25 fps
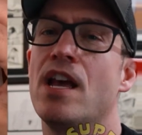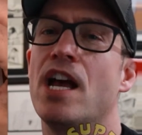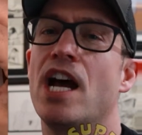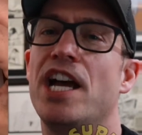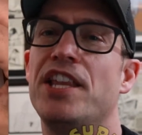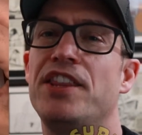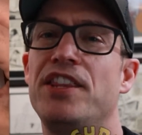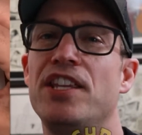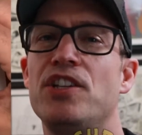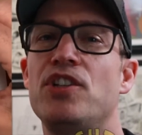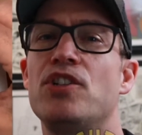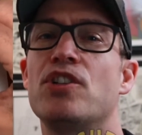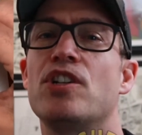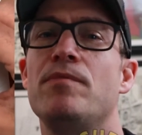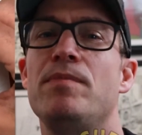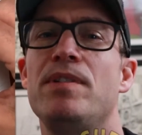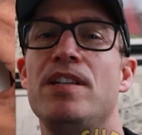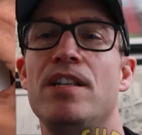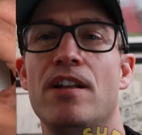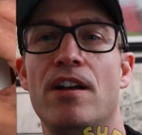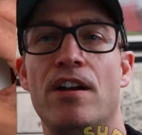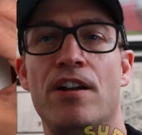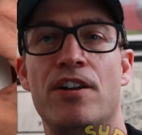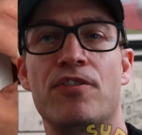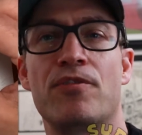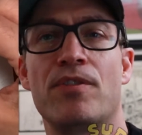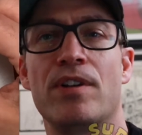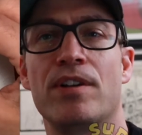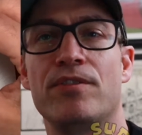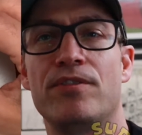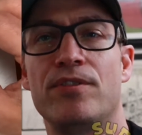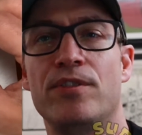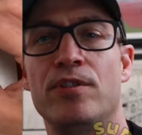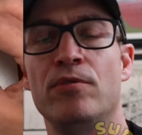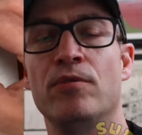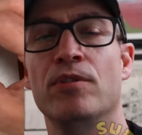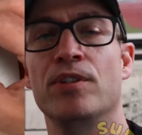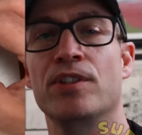I think she's going to be in underground
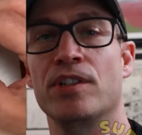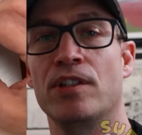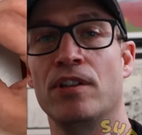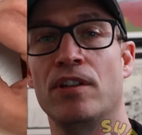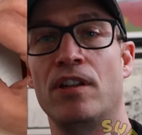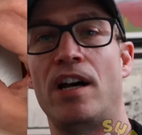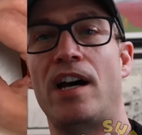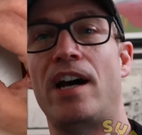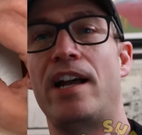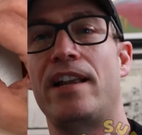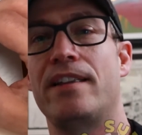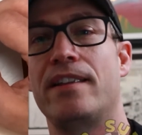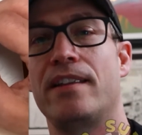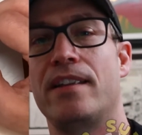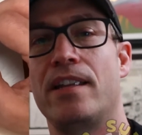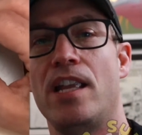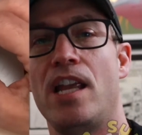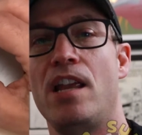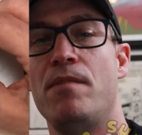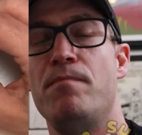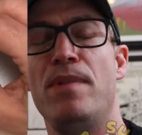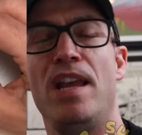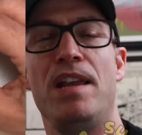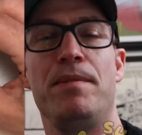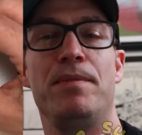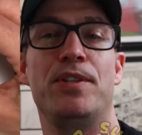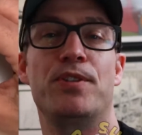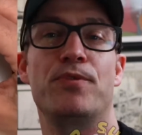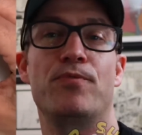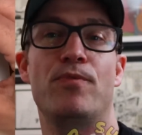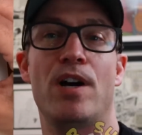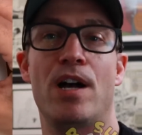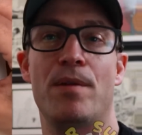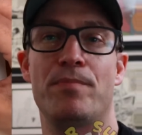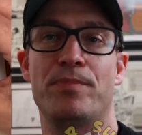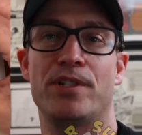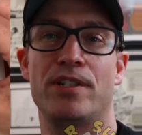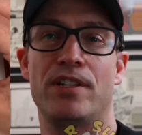sewers a lot, and maybe
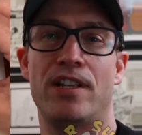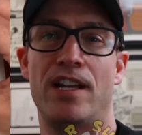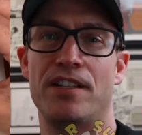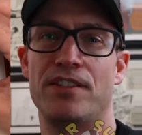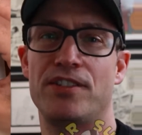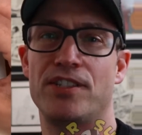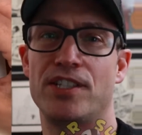swamps a lot.